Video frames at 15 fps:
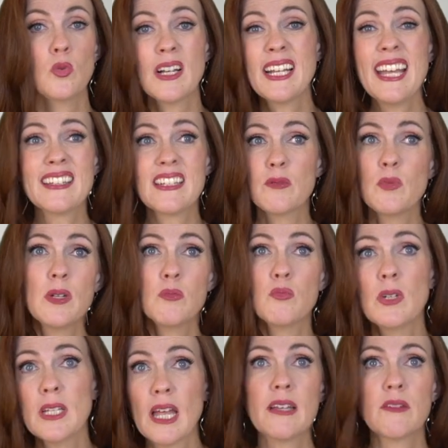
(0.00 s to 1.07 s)
again, like we
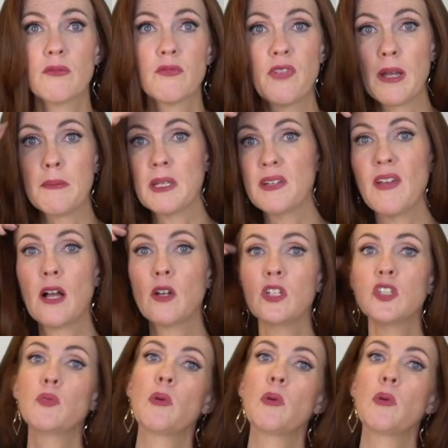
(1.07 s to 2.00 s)
like family values,